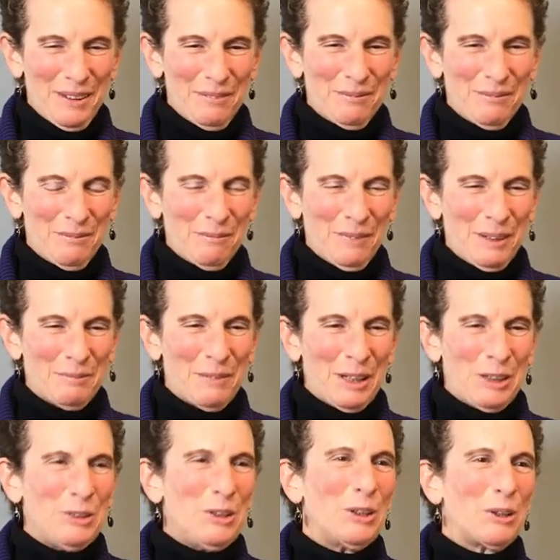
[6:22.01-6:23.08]

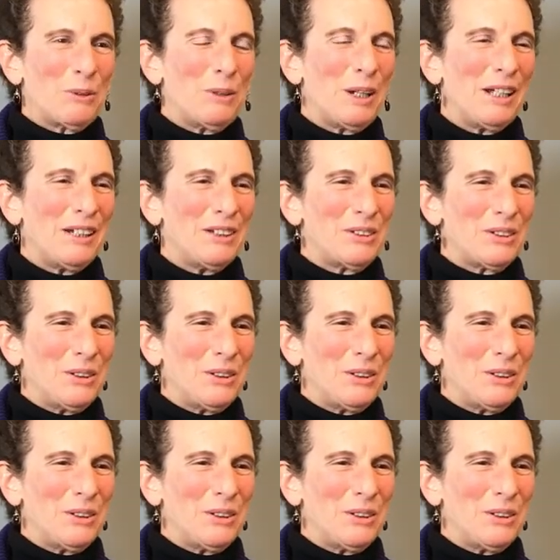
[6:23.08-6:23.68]
New York ways